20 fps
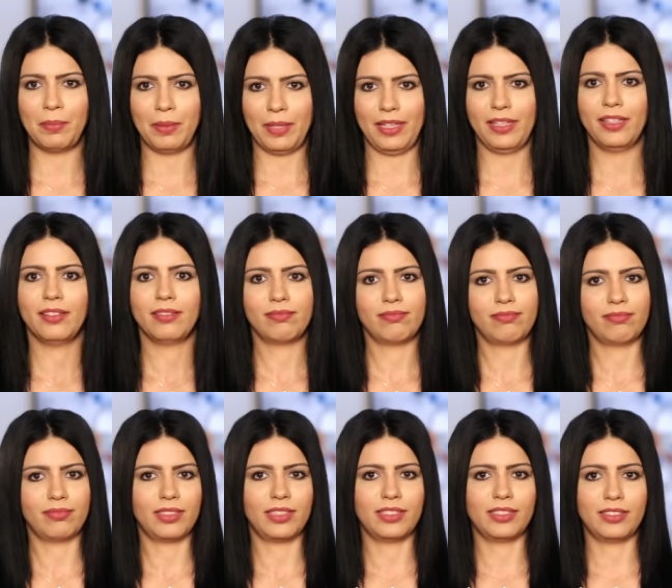Maybe.
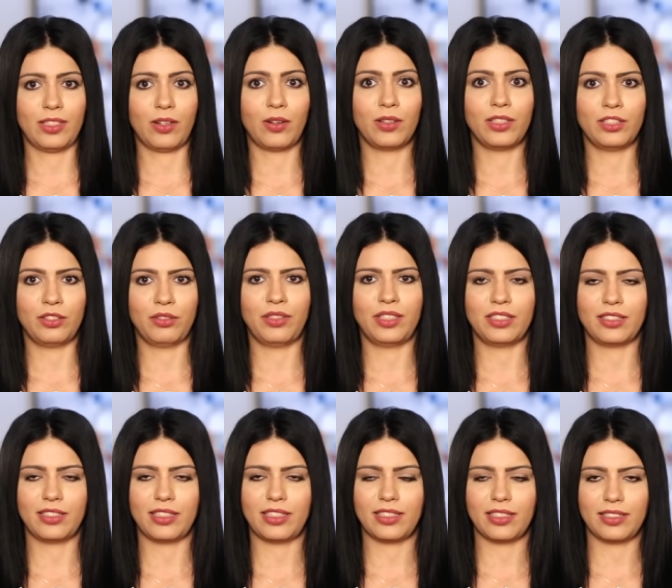It's the only
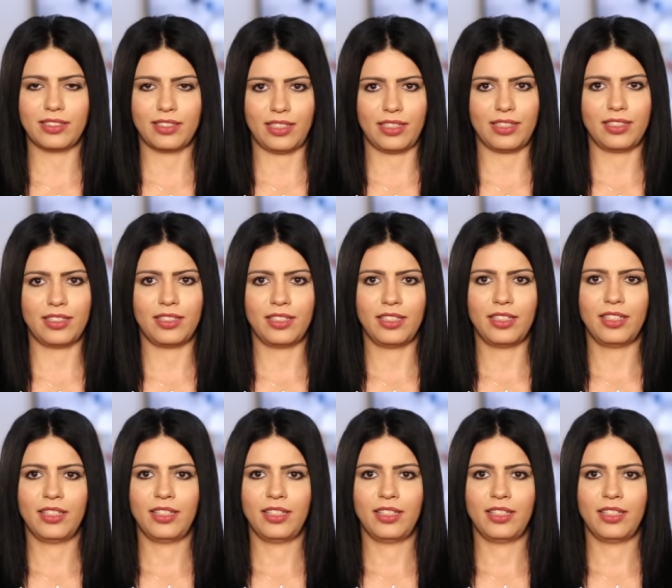advantage that I take.